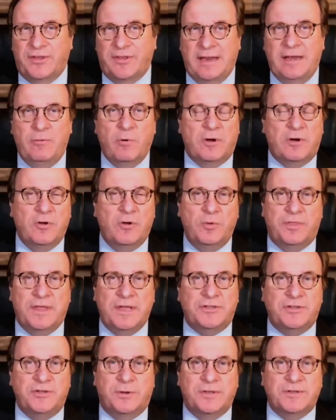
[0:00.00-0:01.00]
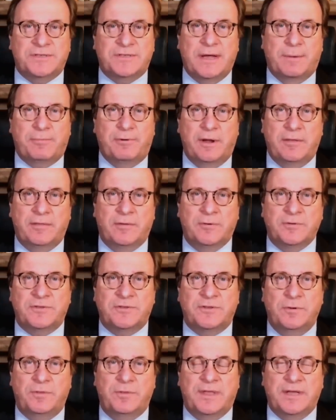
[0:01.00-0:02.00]
And anyone who thinks you can separate
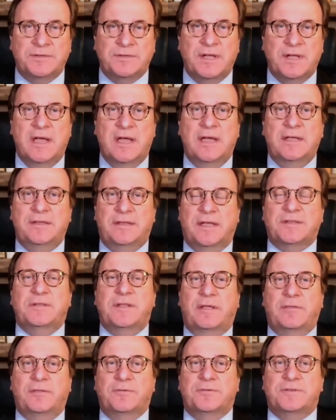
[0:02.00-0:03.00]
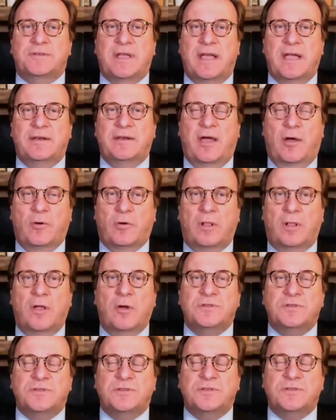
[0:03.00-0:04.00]
those two things doesn't understand how
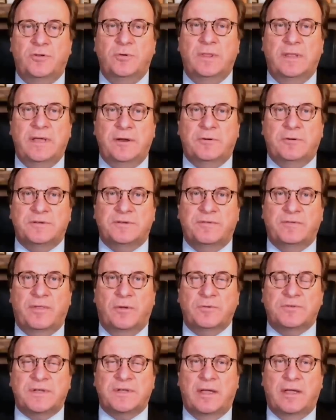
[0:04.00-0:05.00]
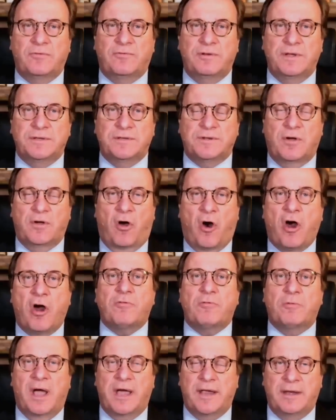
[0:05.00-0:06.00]
close the two leaders of those countries
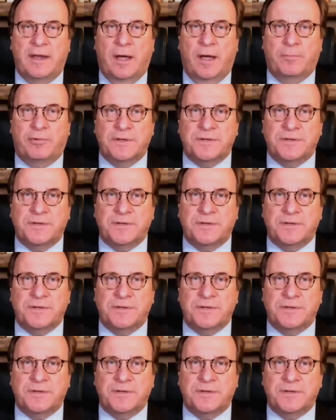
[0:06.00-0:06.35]
are right now,